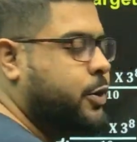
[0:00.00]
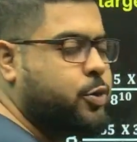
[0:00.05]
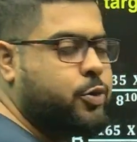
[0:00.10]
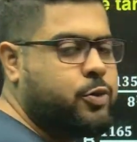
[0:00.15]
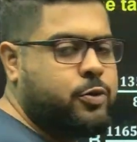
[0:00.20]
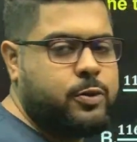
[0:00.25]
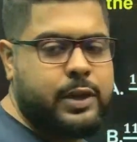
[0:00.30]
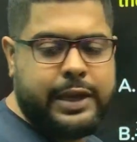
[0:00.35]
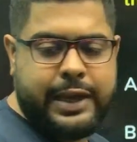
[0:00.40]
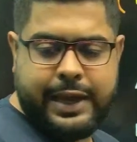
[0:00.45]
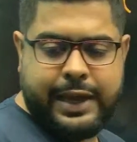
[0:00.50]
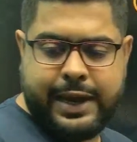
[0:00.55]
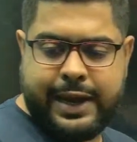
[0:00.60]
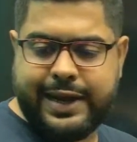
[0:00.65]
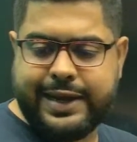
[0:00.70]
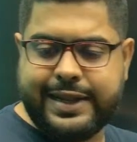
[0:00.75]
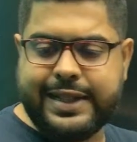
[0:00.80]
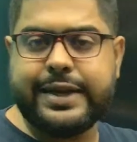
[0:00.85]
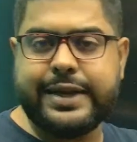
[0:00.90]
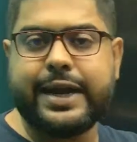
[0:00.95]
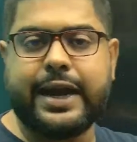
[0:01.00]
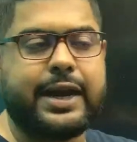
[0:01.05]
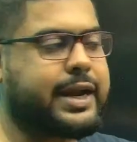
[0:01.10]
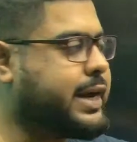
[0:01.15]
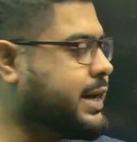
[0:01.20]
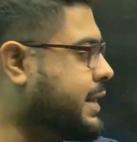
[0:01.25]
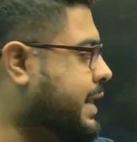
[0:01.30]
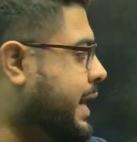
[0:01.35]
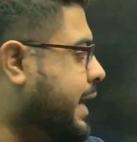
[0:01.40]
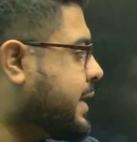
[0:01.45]
to hit the
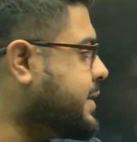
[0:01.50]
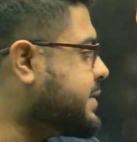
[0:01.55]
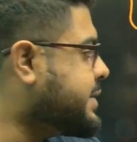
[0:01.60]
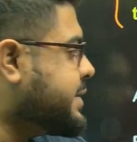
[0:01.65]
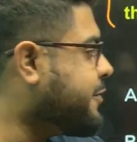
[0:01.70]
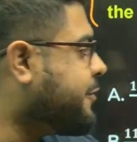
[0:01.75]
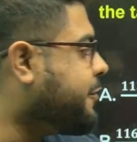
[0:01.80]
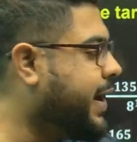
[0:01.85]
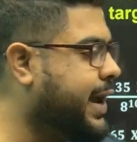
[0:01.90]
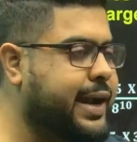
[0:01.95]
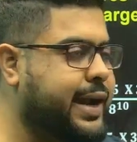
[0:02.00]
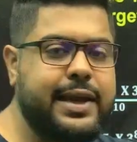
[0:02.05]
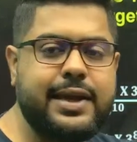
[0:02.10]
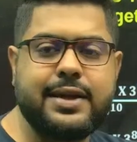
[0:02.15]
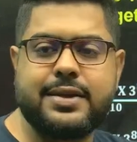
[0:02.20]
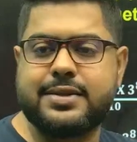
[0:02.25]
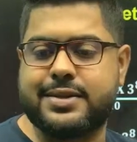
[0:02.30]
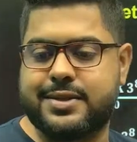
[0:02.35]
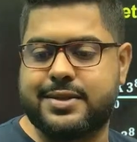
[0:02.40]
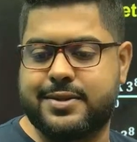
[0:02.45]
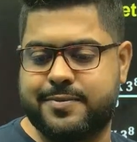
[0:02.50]
target. That is the failure, sir.